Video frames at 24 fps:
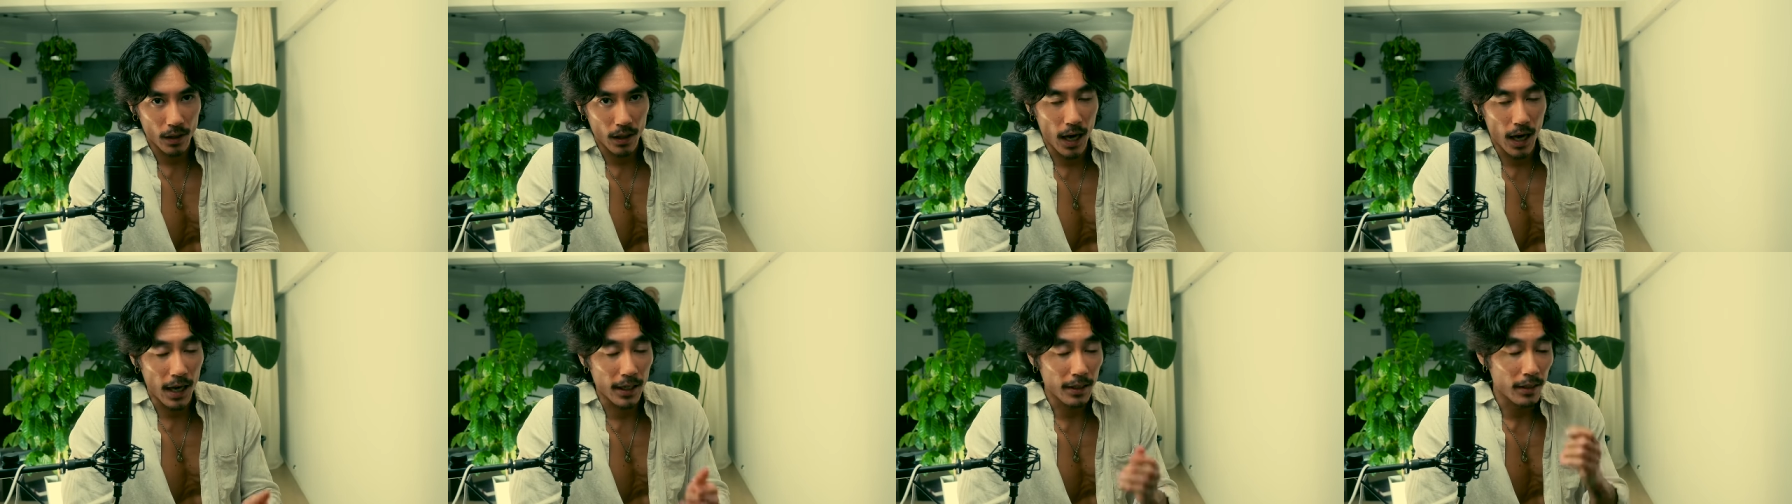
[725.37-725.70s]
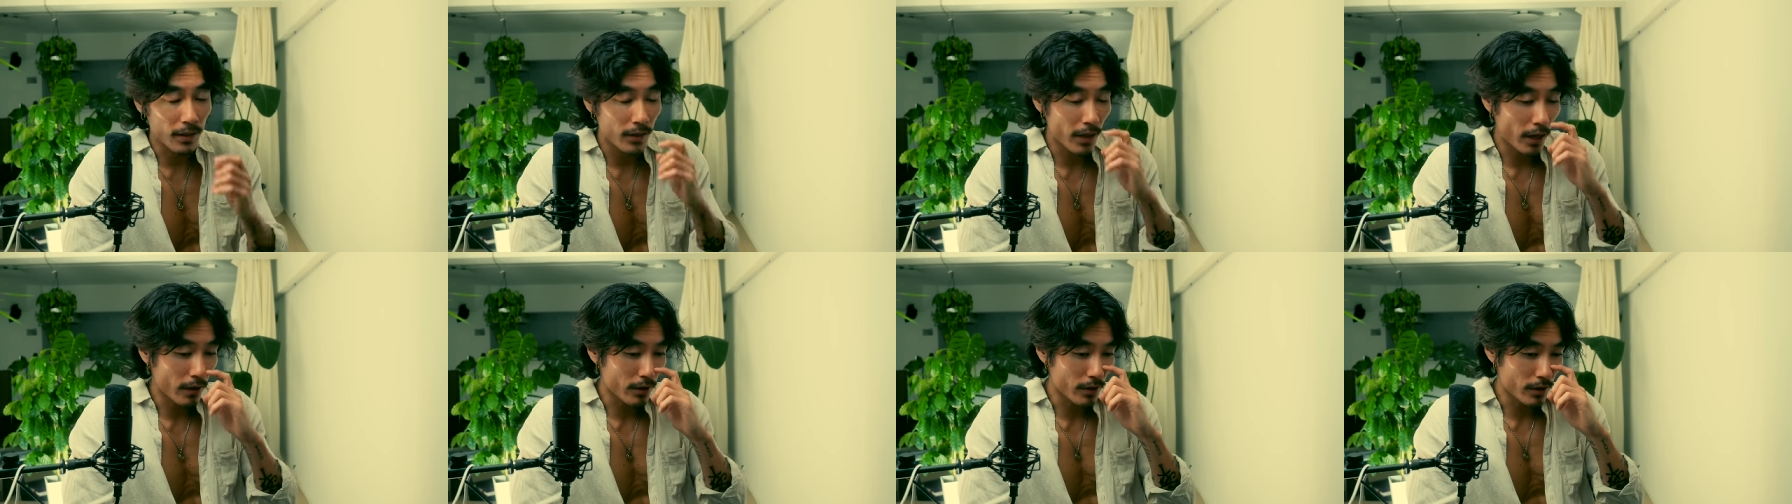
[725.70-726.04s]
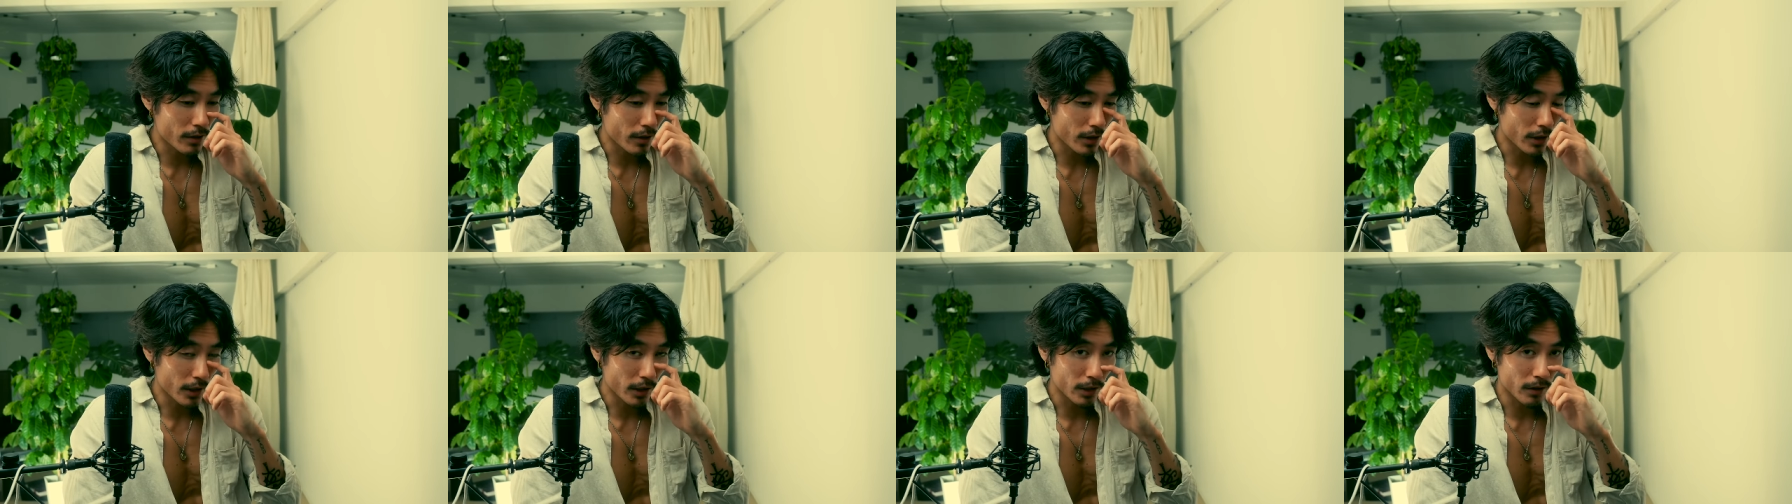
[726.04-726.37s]
I can
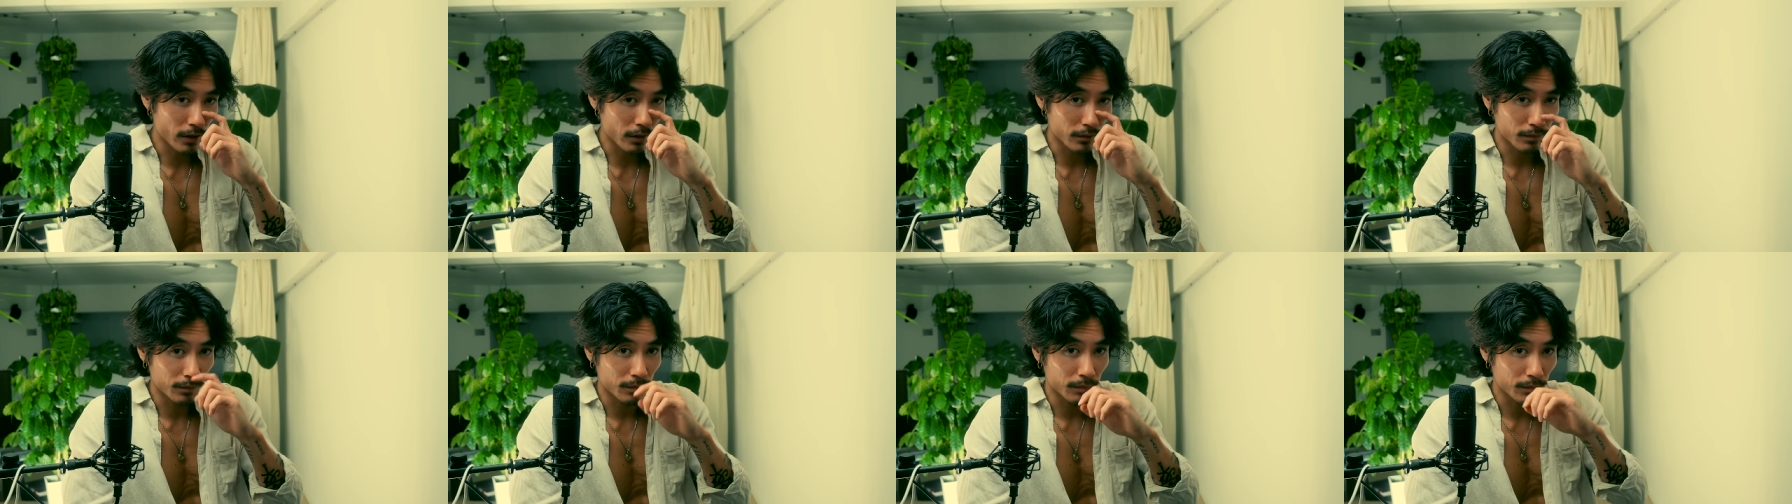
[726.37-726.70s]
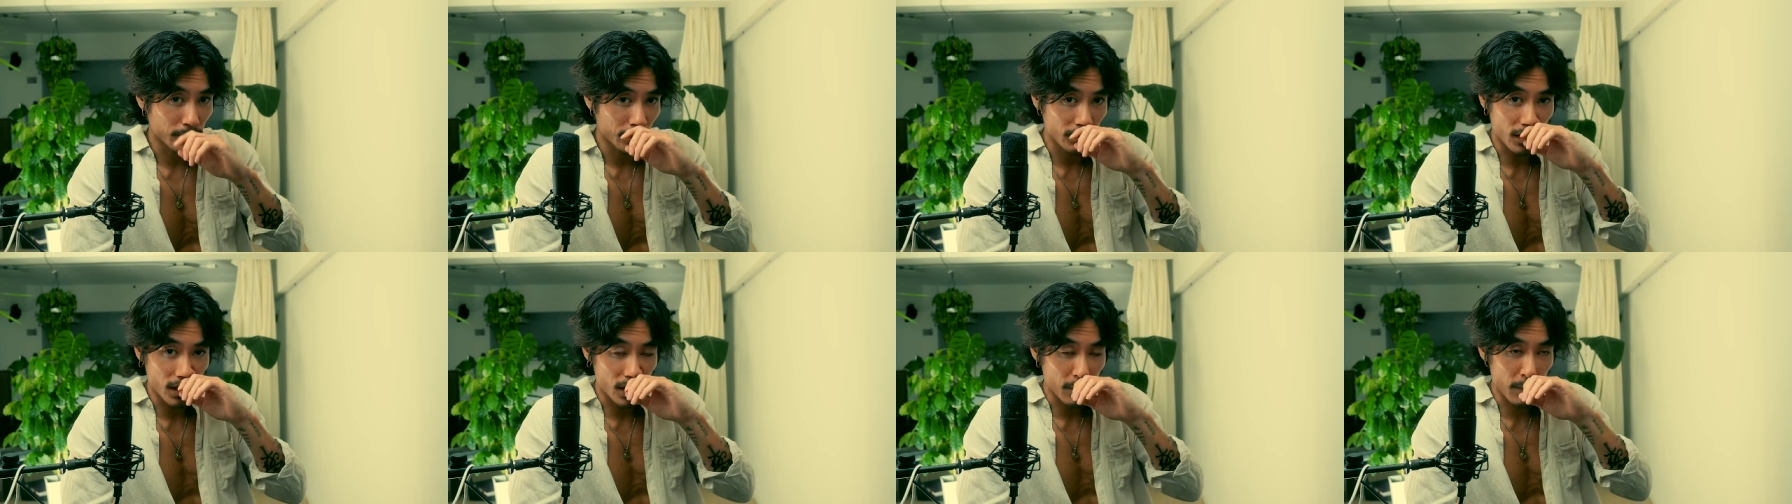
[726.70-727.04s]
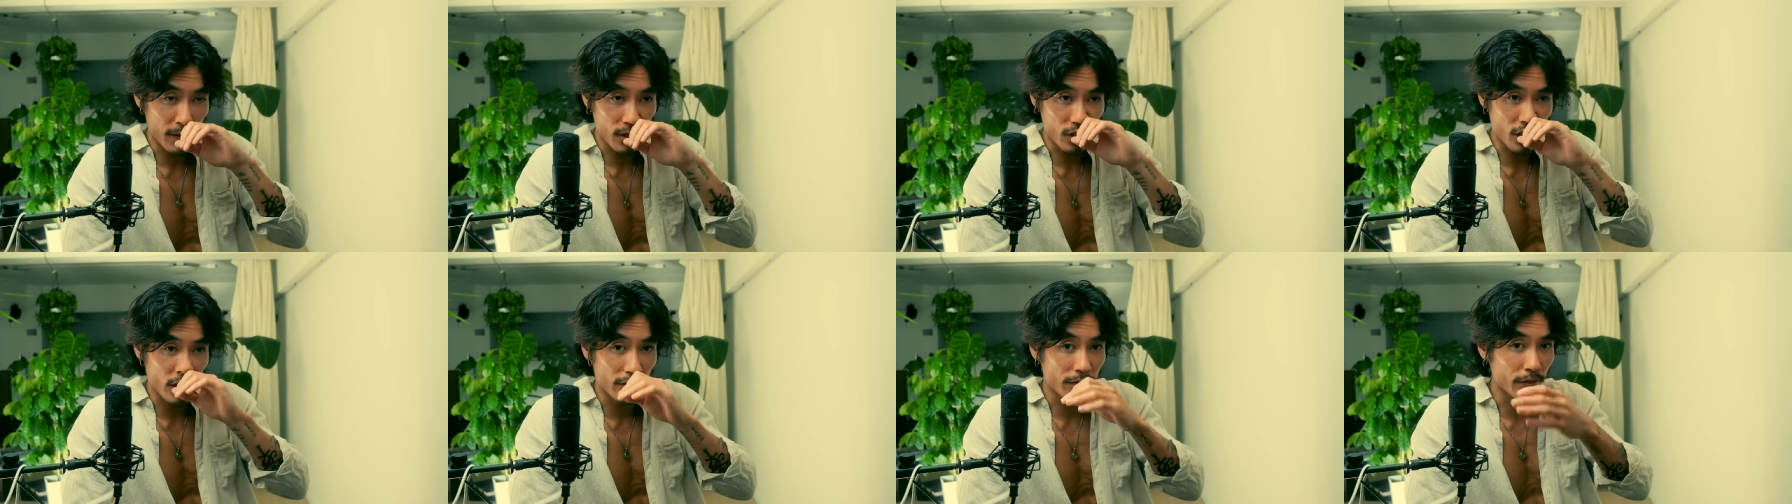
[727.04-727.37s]
guarantee,
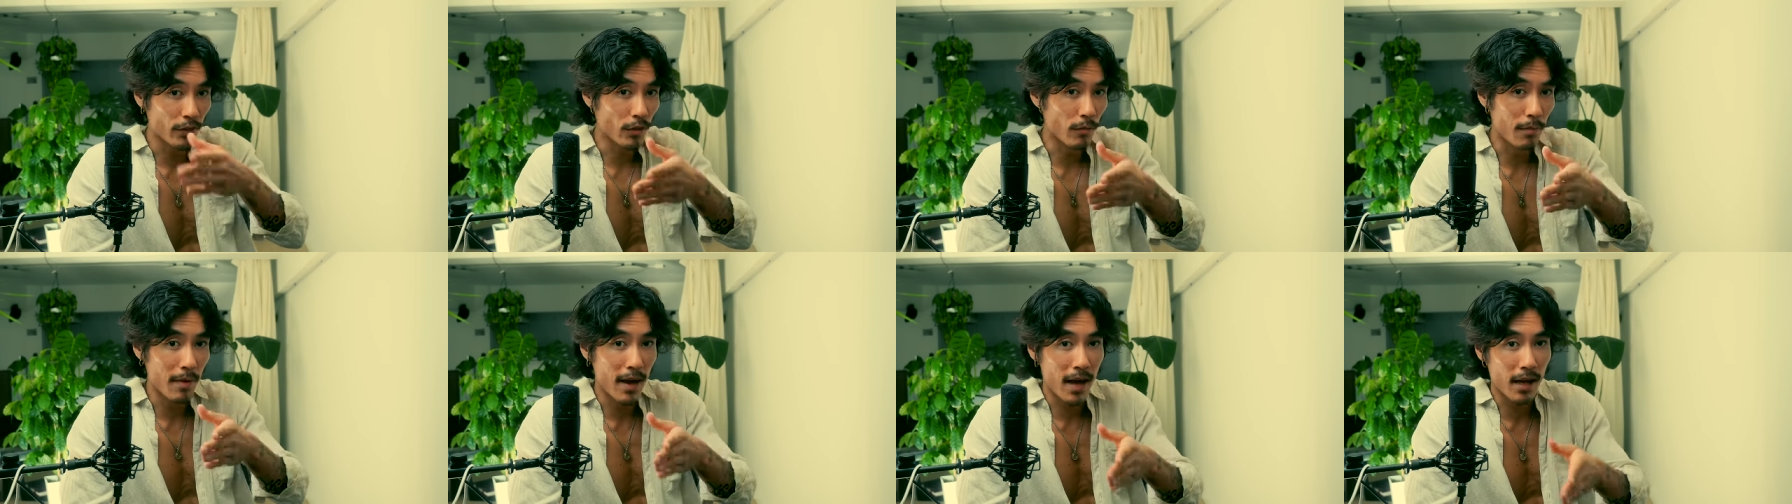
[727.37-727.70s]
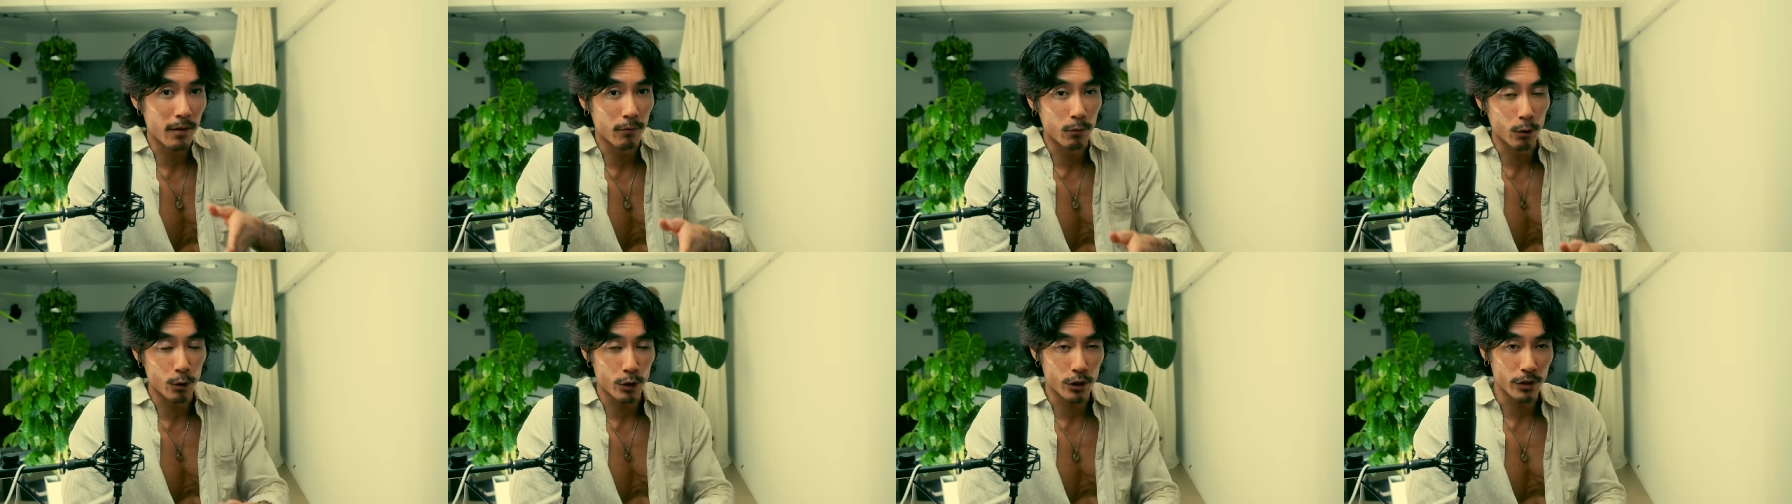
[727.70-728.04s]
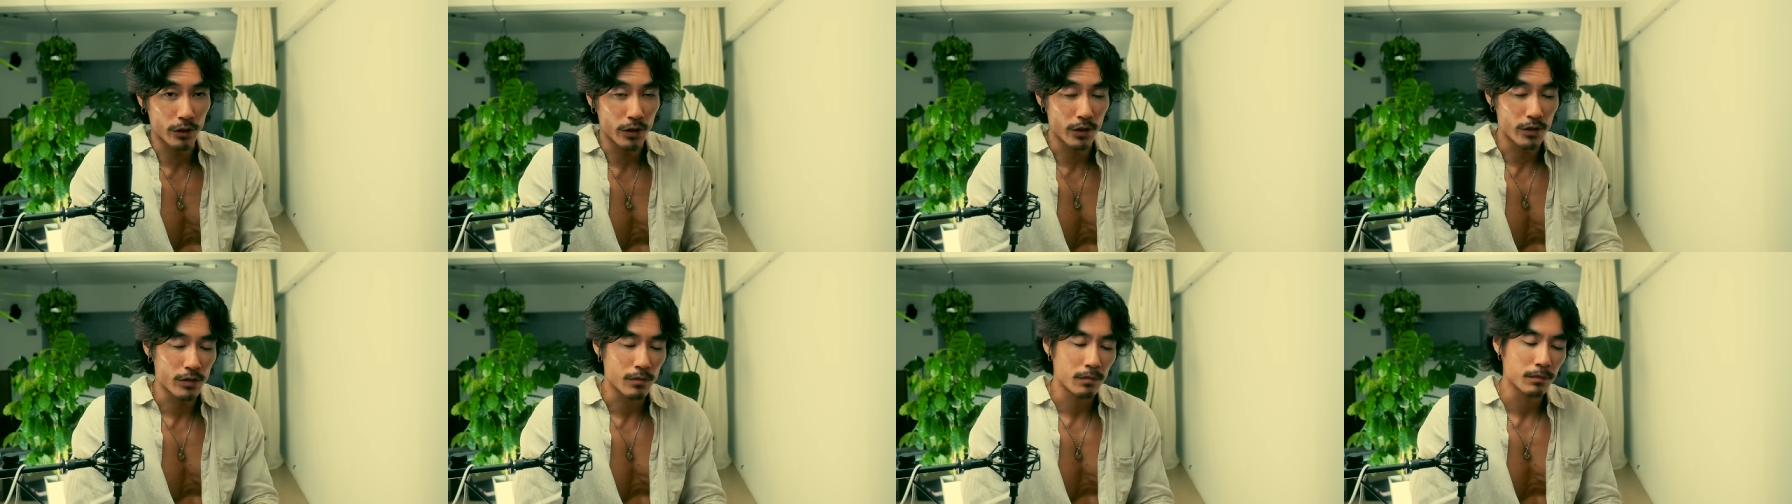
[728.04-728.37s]
especially if you're a man watching
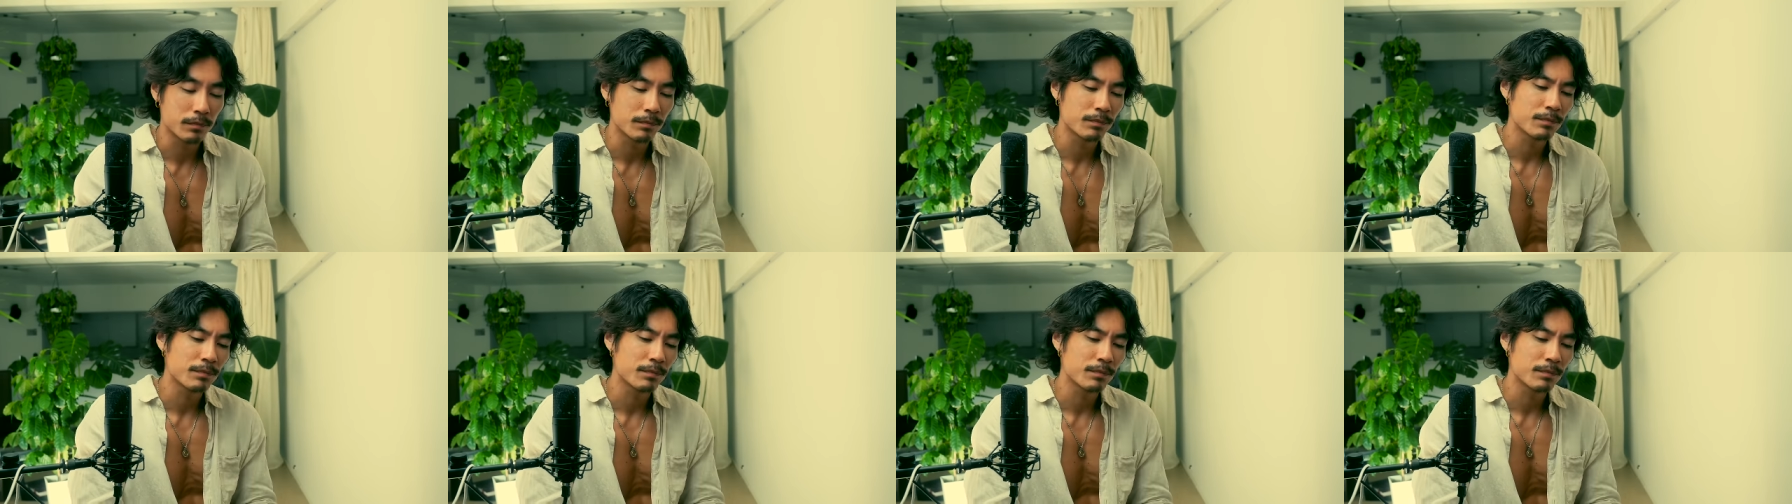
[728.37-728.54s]
this,